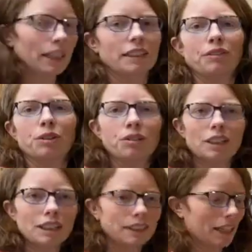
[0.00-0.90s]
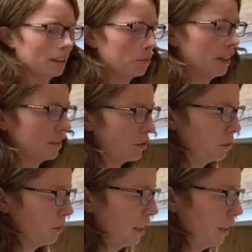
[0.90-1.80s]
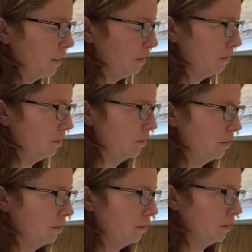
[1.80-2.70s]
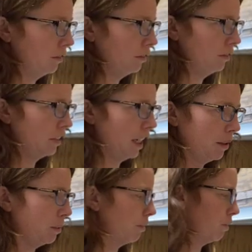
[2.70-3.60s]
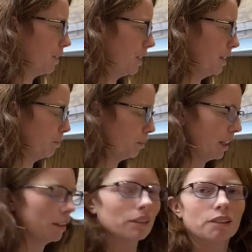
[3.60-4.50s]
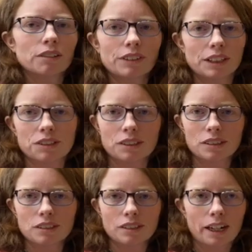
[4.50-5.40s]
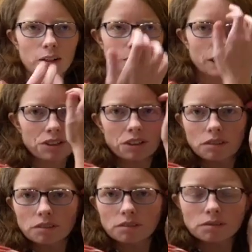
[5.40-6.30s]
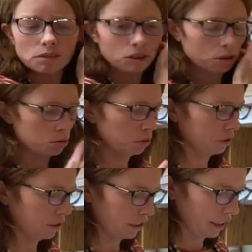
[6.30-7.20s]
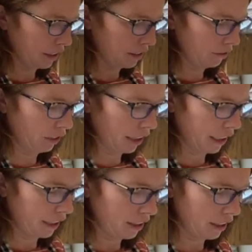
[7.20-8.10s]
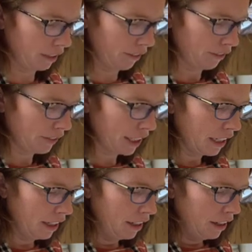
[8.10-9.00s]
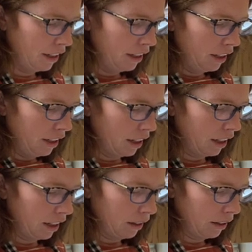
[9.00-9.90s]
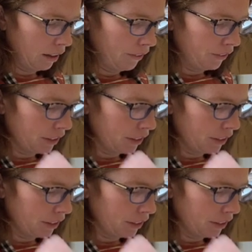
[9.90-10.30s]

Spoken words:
guess if you do the exact math, it should be an 8 by 14, but I don't know if that's just how kitchen tools like vary. I don't know. All